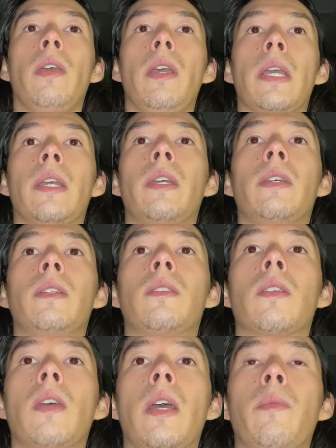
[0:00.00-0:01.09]
And
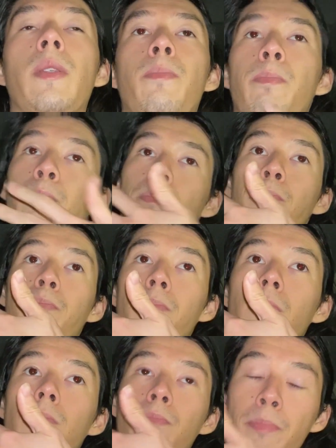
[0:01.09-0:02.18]
I was
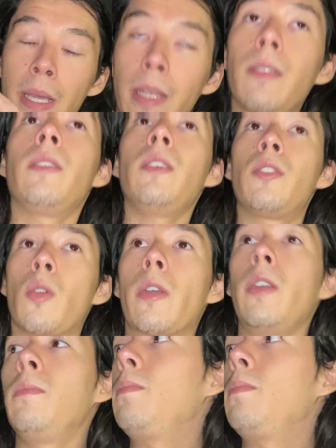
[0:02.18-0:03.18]
pinned in a door,